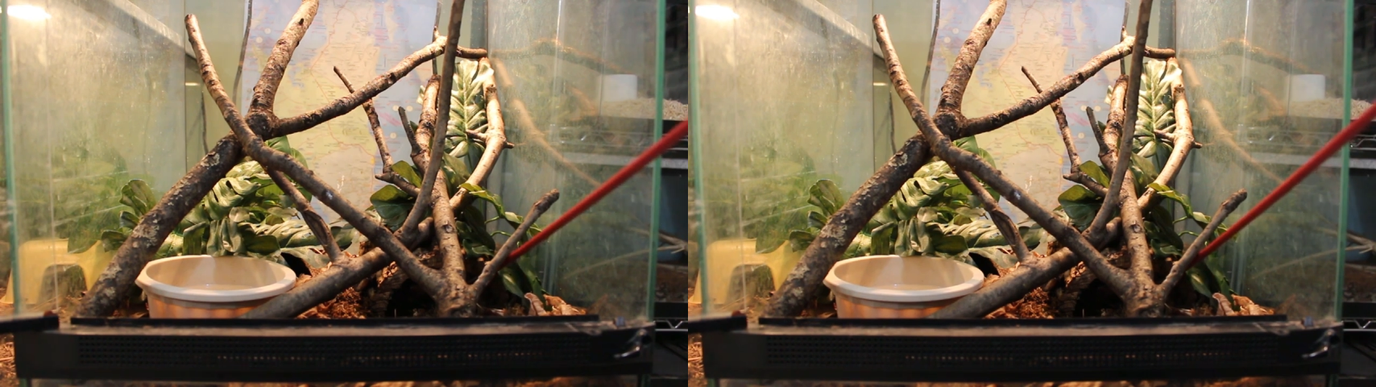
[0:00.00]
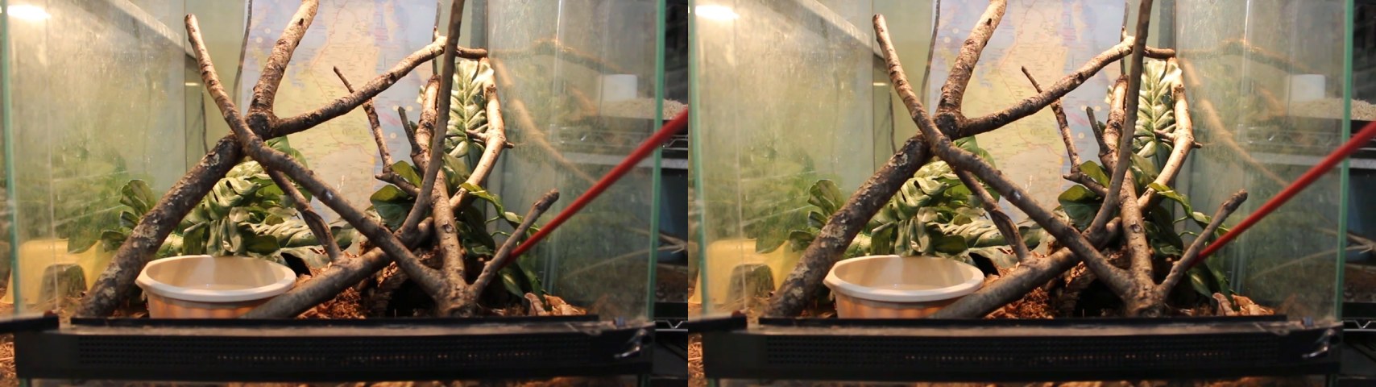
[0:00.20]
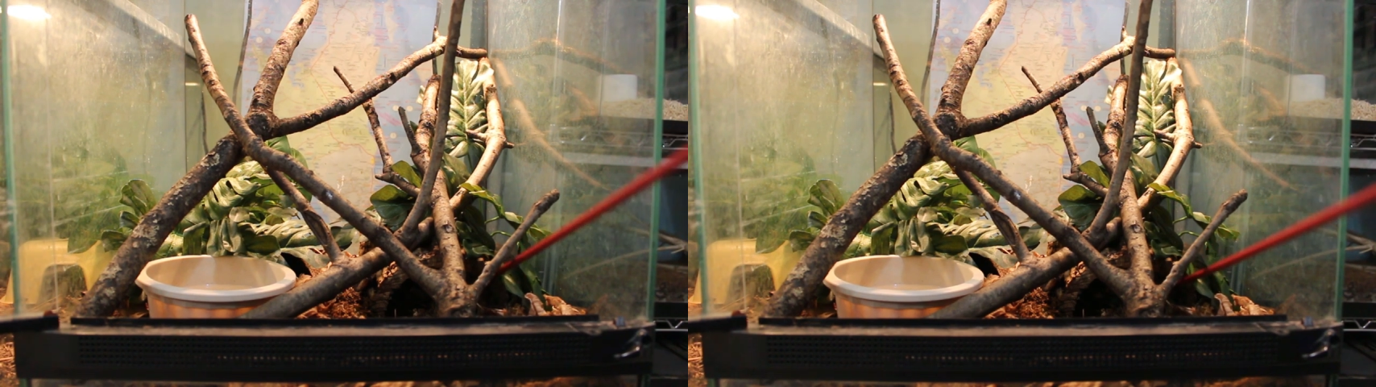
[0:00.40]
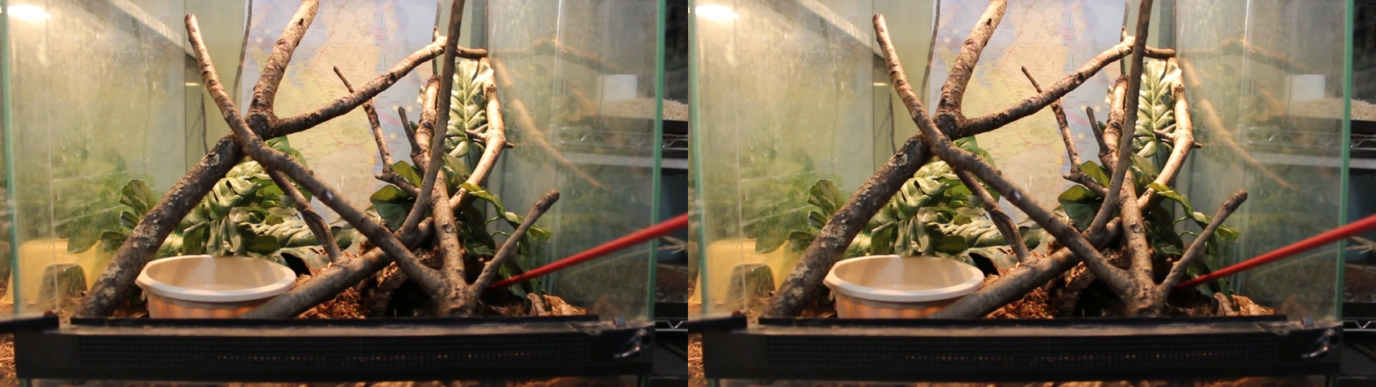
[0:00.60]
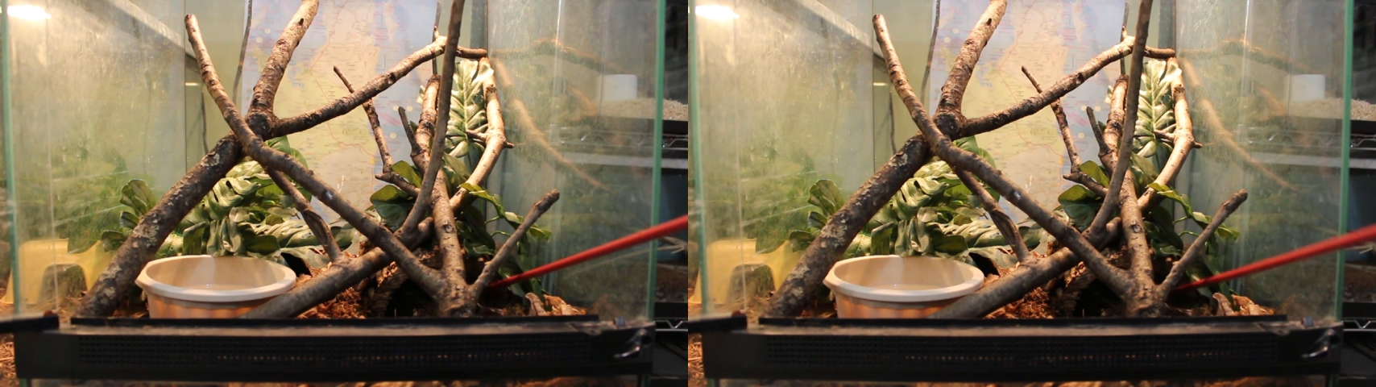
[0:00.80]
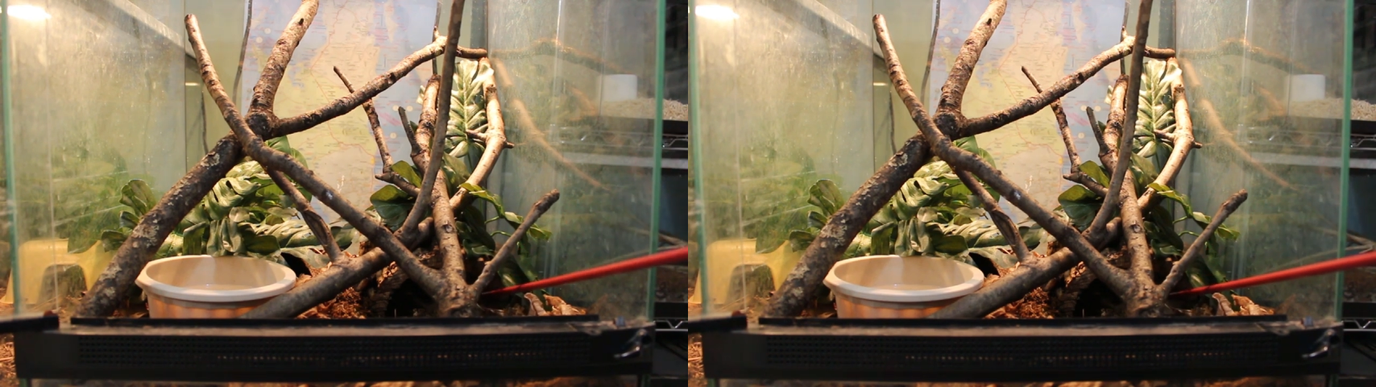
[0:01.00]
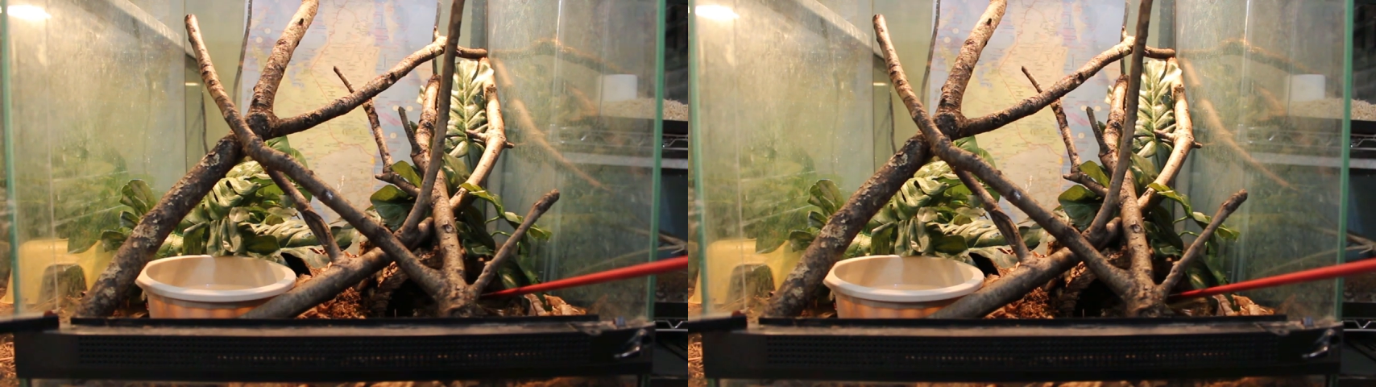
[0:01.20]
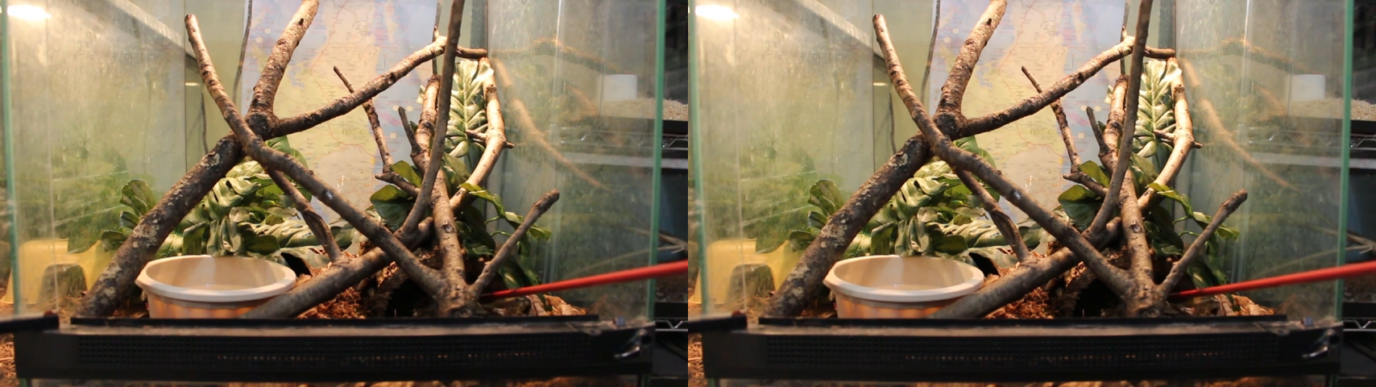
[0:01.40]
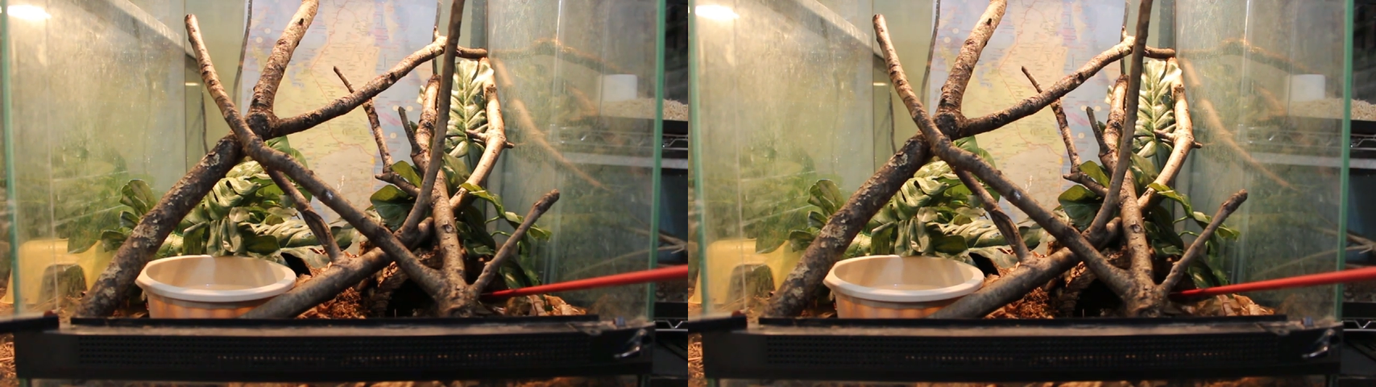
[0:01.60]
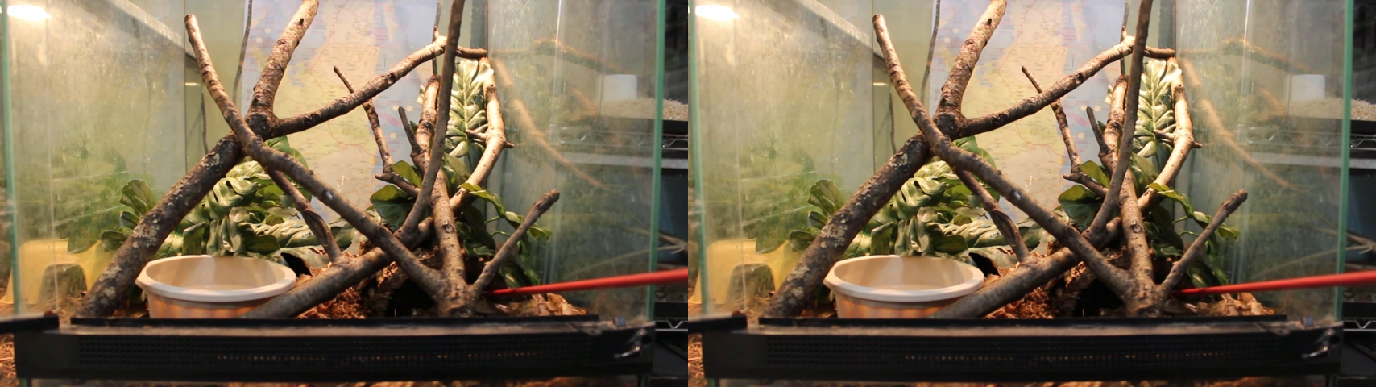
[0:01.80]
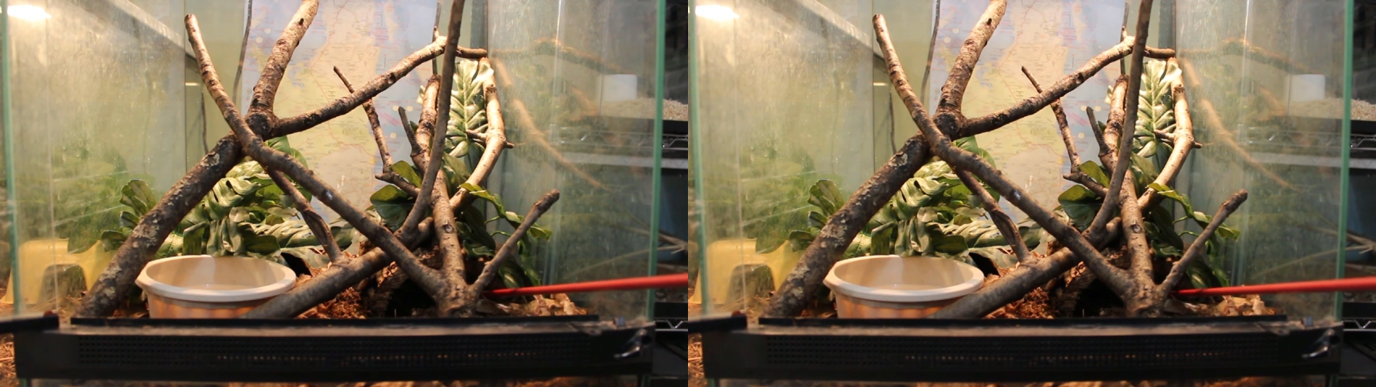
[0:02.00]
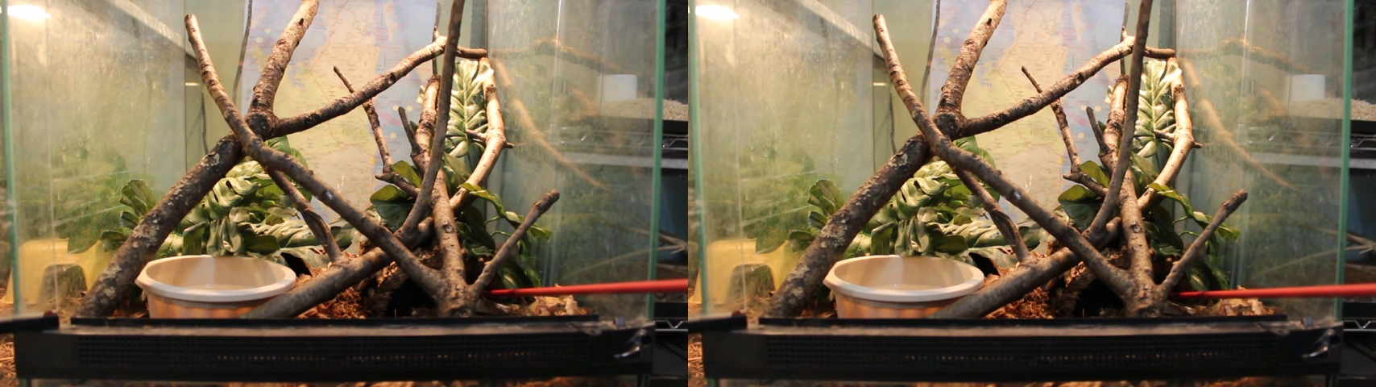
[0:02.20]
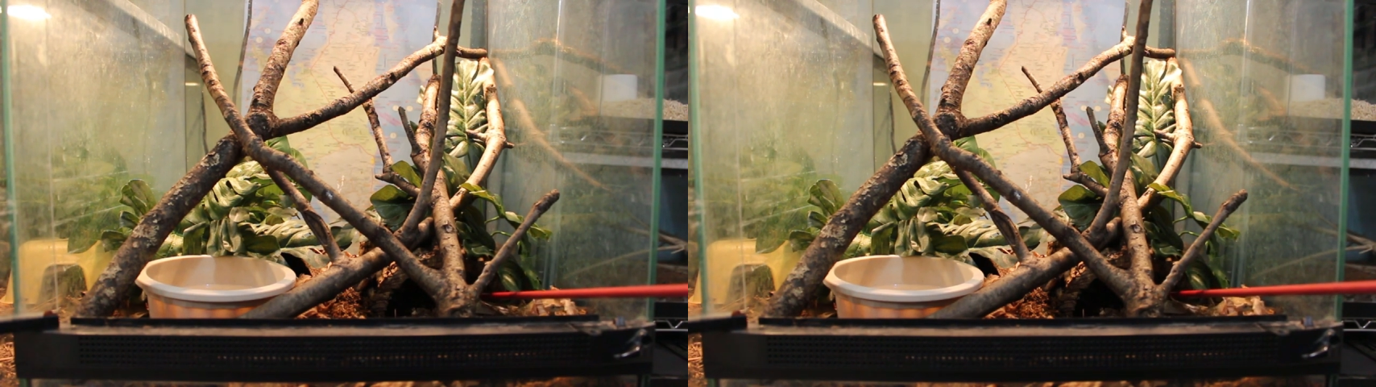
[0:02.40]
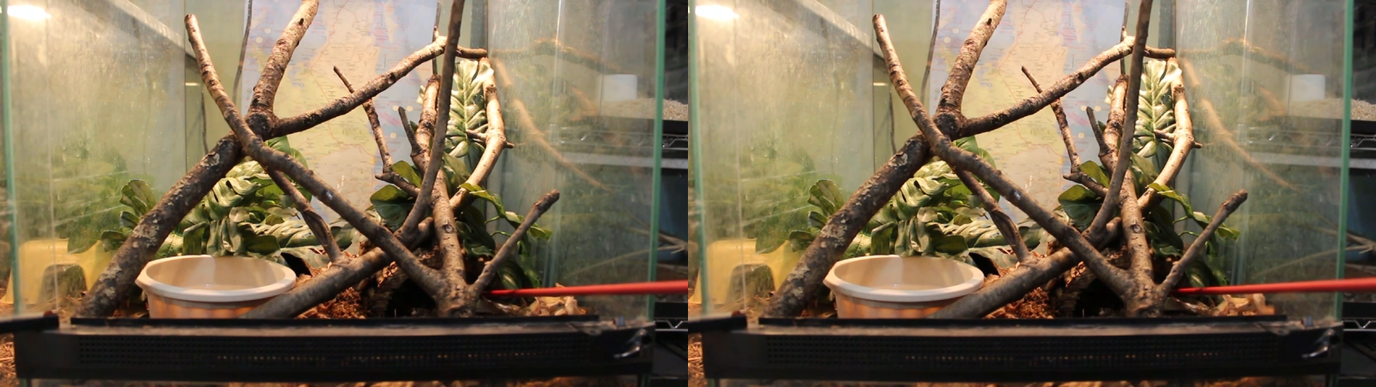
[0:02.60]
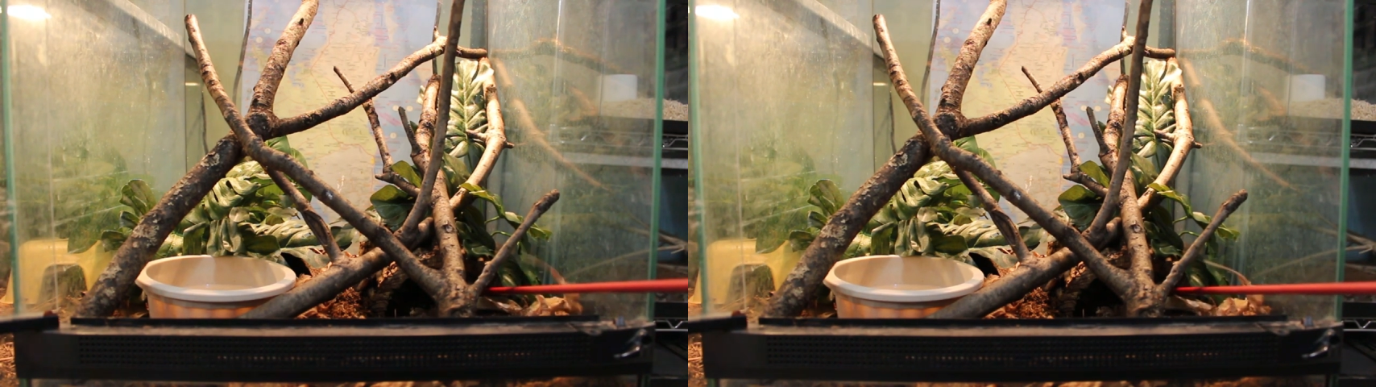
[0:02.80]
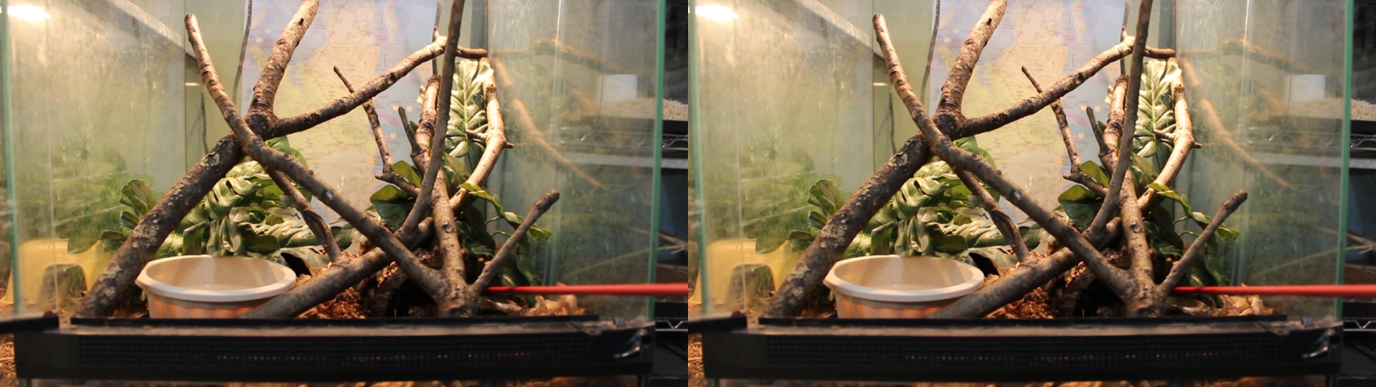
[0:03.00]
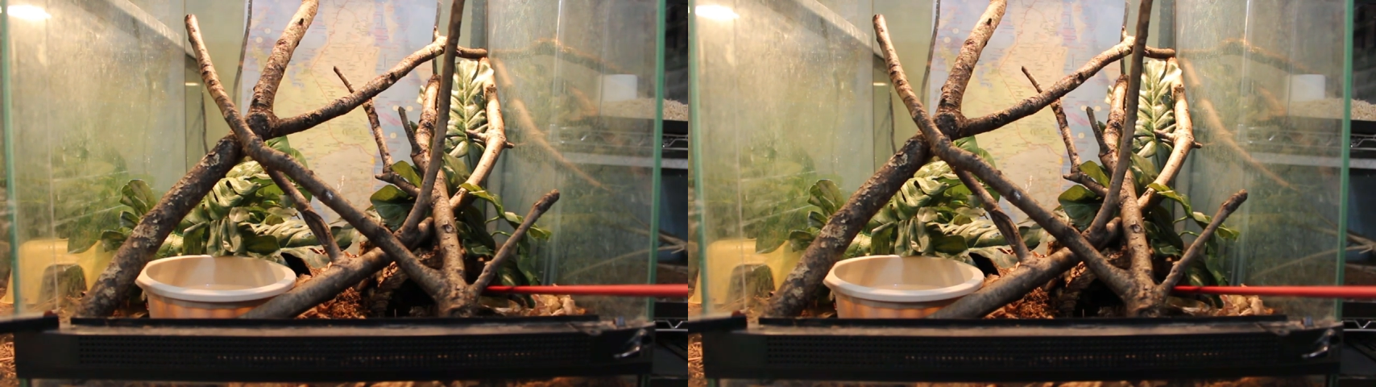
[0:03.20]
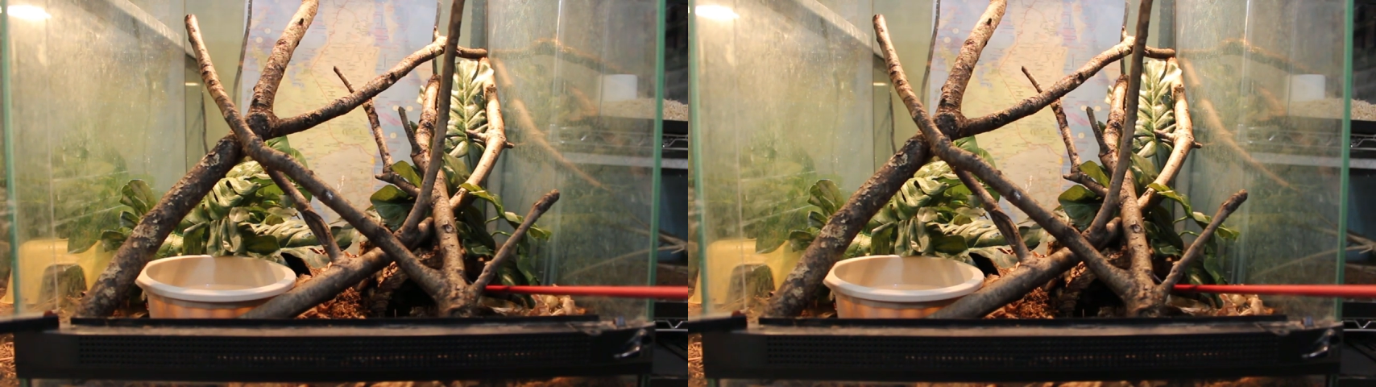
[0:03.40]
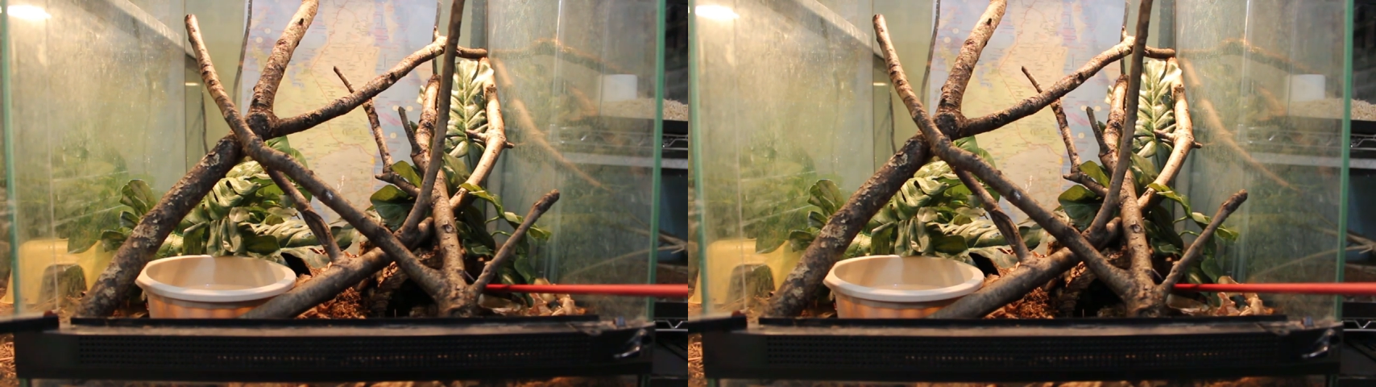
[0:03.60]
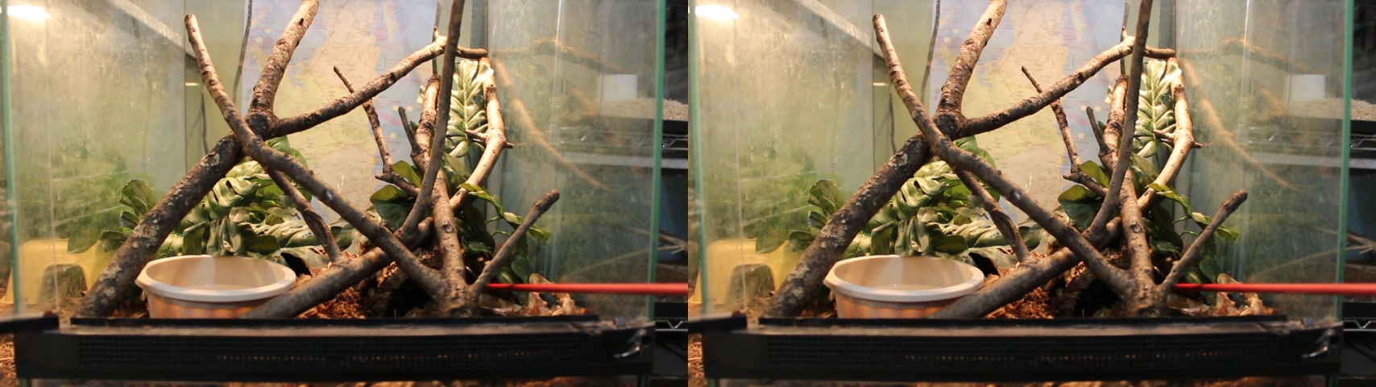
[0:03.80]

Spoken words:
No face is visible, so there are no lips to read.